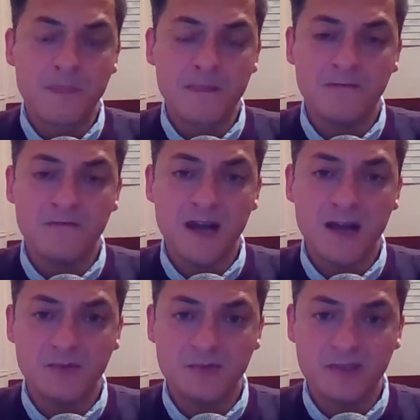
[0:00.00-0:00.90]

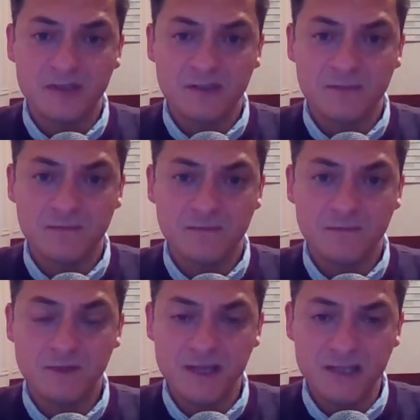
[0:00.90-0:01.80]
round
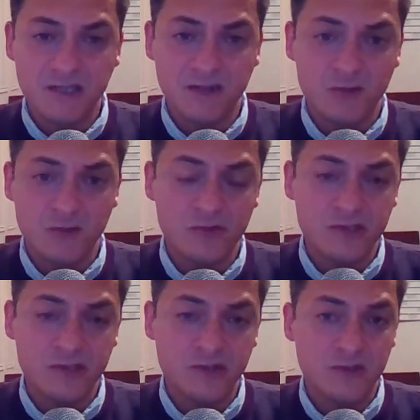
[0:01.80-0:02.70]
plenty of
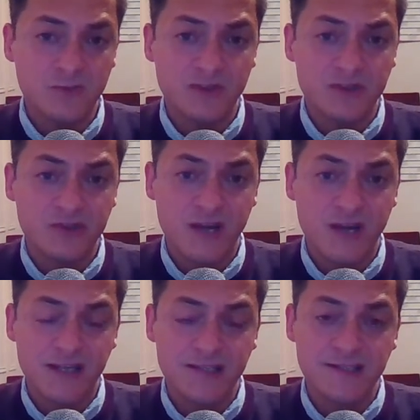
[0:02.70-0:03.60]
courses on sprint
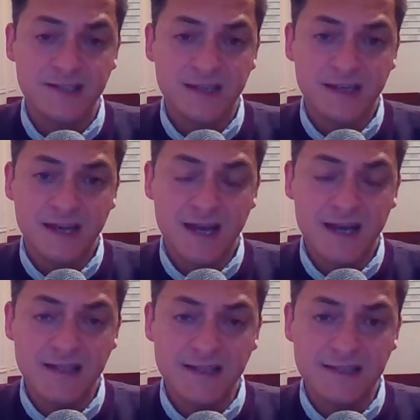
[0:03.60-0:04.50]
tracks,
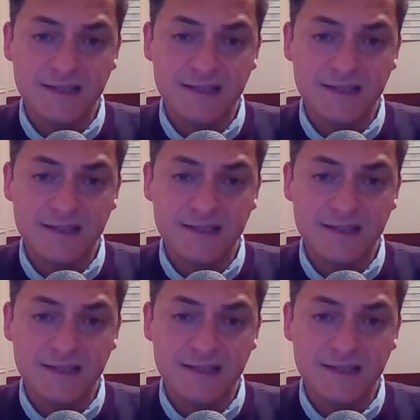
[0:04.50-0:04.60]
and